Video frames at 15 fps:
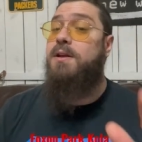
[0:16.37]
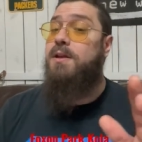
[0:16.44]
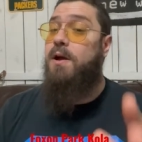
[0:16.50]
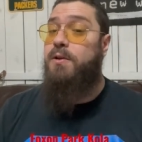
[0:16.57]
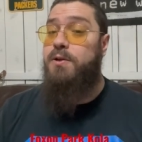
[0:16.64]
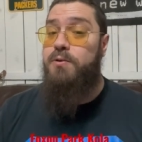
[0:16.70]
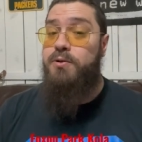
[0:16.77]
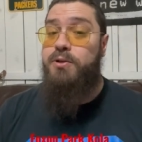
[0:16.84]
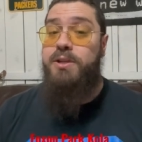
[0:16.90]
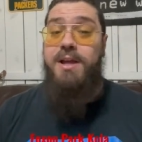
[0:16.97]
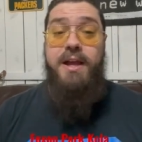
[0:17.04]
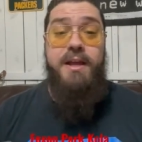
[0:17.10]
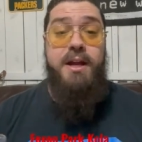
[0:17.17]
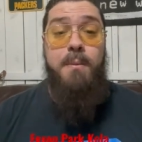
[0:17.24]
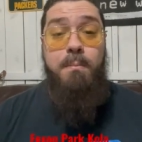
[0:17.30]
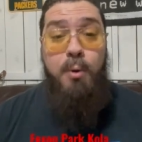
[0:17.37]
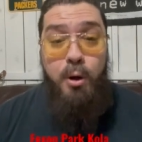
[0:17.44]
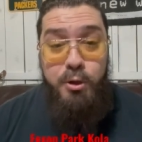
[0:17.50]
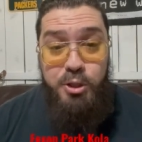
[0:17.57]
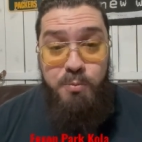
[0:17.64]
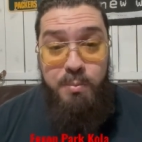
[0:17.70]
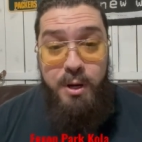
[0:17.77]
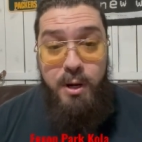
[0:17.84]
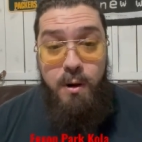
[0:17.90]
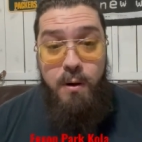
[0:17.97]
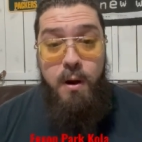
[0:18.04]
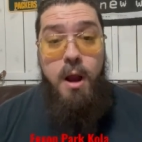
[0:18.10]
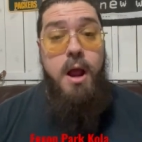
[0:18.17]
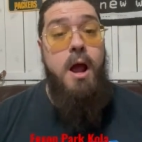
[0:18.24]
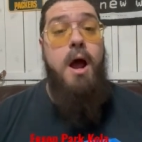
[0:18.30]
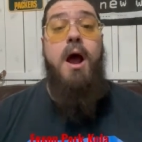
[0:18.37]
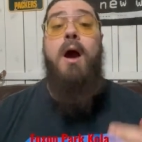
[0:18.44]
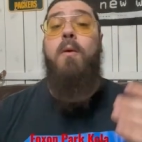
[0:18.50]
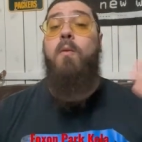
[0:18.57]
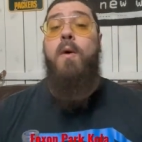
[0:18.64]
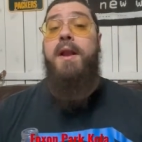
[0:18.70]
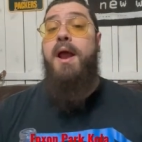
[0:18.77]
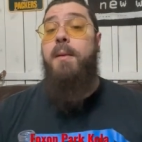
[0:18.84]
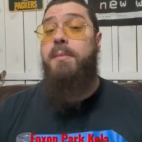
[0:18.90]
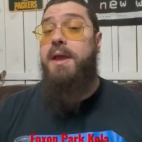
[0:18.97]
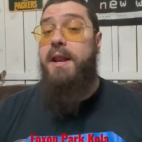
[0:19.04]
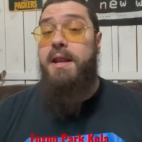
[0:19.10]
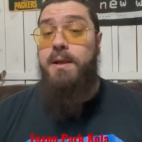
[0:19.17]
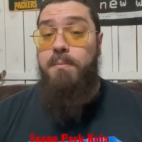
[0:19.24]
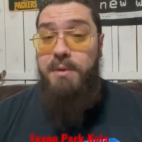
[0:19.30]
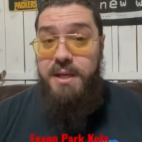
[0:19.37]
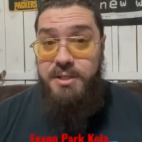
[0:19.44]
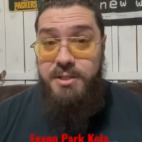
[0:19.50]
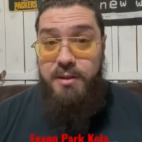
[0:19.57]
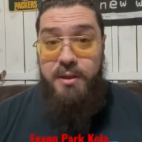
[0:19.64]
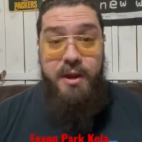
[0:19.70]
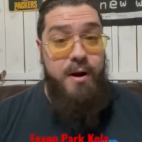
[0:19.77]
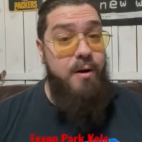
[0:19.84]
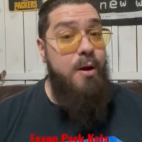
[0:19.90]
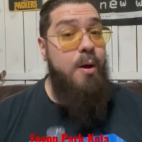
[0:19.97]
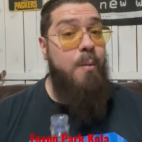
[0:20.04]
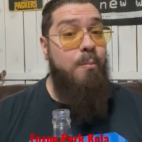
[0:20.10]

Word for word: Now, usually I get a birch beer uh, when I'm getting a pizza there,